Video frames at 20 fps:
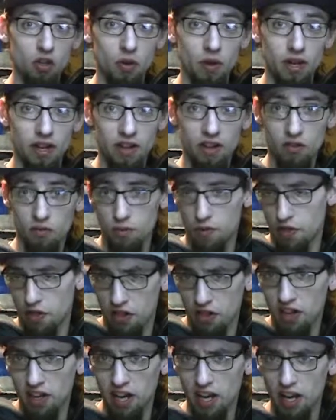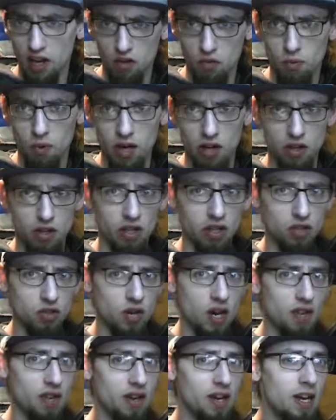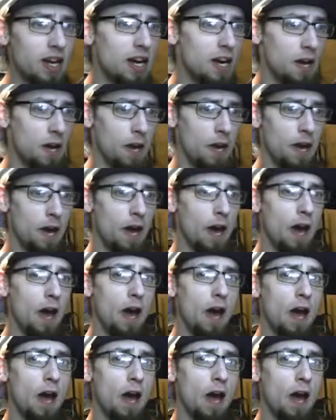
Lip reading: it is with singing as well. You can try the hey,